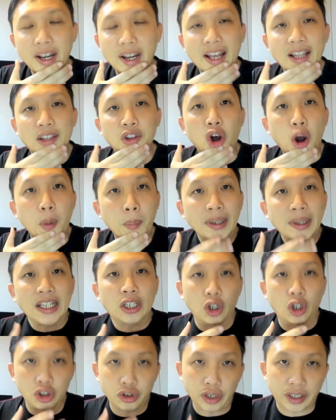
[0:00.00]
And normally
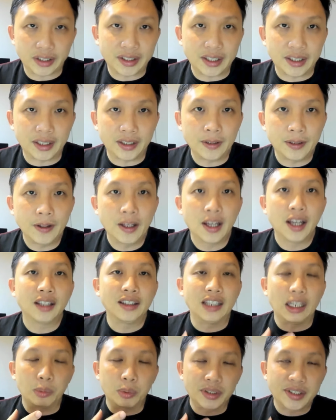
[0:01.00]
contractor,
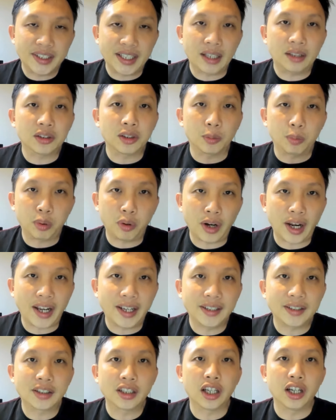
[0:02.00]
they will sell the
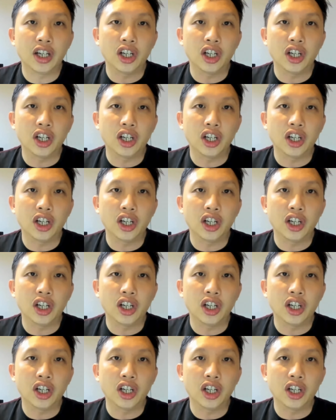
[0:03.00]
price